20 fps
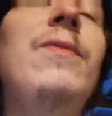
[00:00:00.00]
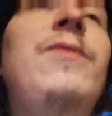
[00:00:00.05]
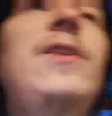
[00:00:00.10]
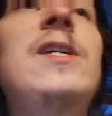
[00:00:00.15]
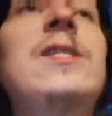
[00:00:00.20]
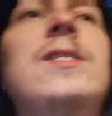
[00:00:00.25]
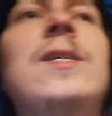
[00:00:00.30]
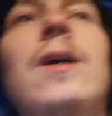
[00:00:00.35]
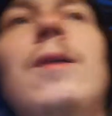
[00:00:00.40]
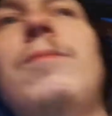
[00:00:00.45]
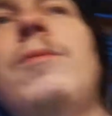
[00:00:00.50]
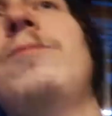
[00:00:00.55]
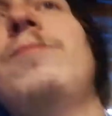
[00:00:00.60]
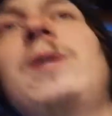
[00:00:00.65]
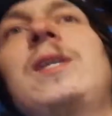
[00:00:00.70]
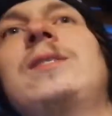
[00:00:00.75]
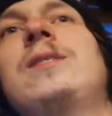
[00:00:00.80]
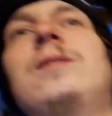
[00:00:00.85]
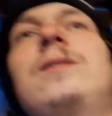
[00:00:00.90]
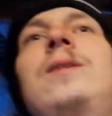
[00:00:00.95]
This
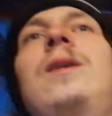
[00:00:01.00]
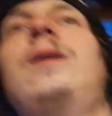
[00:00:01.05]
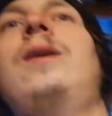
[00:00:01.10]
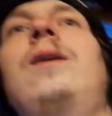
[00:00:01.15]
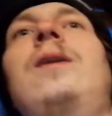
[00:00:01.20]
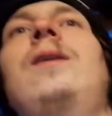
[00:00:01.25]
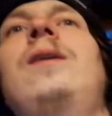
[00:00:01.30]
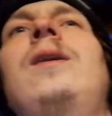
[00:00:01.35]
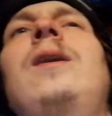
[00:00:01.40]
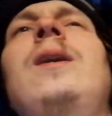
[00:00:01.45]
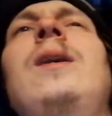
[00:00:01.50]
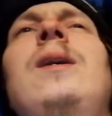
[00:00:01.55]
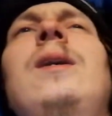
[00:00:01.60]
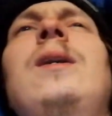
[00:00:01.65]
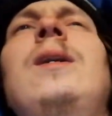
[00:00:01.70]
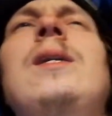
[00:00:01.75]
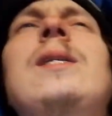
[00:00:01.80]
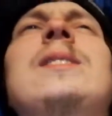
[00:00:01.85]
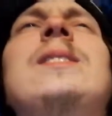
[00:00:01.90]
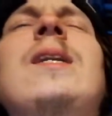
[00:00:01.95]
album is
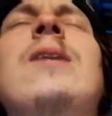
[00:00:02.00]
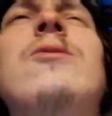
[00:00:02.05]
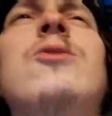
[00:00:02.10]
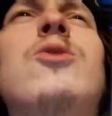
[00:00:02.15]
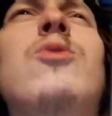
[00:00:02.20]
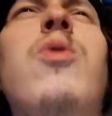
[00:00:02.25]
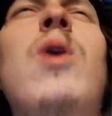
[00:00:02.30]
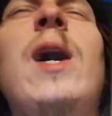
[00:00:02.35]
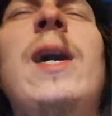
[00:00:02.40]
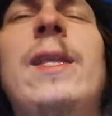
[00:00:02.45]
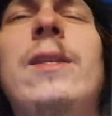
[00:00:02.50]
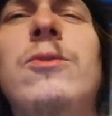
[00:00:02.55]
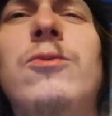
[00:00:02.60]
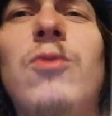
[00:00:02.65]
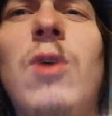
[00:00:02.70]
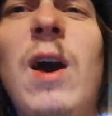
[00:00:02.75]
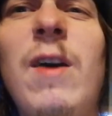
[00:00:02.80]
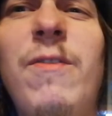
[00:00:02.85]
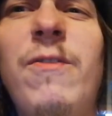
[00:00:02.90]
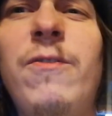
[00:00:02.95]
sounds quite
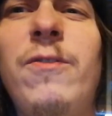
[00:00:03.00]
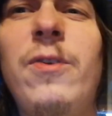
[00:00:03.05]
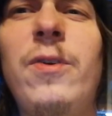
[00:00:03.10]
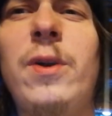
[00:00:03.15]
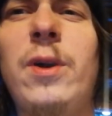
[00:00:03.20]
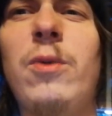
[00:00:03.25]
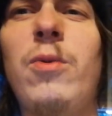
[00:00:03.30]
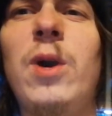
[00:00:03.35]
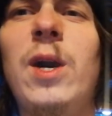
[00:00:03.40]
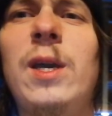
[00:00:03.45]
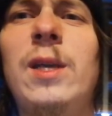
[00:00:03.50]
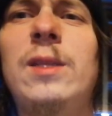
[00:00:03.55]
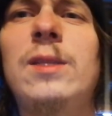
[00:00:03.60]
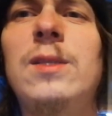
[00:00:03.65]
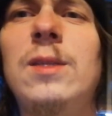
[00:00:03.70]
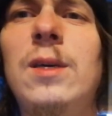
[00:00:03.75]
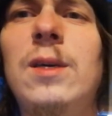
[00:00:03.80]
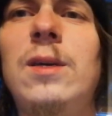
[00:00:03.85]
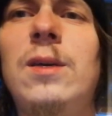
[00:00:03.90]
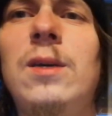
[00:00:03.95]
rough, quite
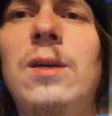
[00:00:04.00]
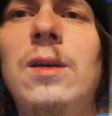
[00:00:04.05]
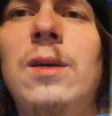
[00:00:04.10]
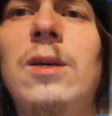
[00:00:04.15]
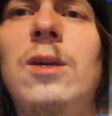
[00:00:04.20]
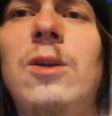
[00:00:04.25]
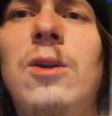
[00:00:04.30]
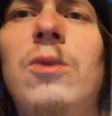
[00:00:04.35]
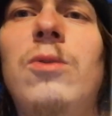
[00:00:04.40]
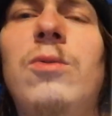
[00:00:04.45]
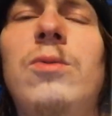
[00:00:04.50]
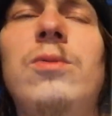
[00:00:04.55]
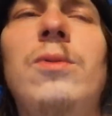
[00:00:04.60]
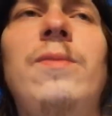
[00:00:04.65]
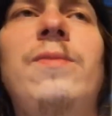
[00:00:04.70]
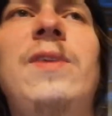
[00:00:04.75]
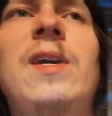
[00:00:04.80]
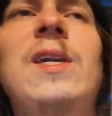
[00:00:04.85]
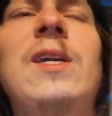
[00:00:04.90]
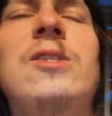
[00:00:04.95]
you know,
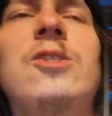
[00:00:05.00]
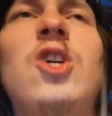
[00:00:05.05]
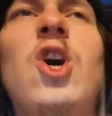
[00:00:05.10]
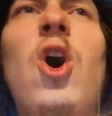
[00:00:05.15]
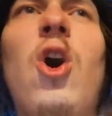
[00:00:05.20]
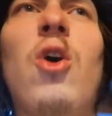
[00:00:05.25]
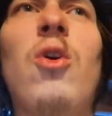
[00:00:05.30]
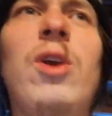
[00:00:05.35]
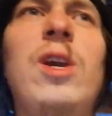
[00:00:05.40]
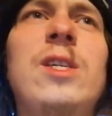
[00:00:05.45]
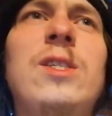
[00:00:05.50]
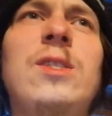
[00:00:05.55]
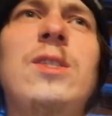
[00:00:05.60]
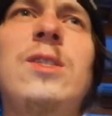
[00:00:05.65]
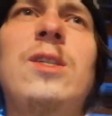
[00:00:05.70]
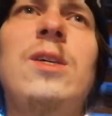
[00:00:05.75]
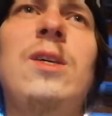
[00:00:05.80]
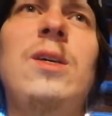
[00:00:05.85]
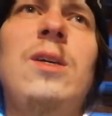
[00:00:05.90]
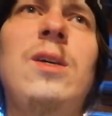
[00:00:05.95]
the guitar
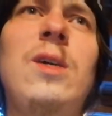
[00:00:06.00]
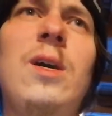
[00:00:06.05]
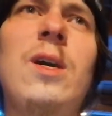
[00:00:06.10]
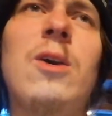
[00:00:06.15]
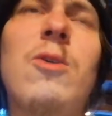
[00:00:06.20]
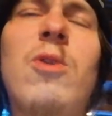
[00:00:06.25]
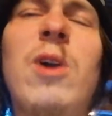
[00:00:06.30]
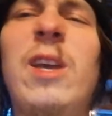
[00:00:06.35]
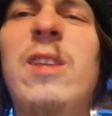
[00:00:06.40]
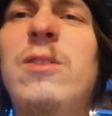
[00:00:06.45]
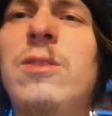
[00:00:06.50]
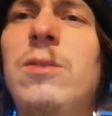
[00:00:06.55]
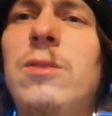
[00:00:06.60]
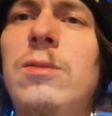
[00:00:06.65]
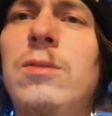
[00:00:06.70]
is quite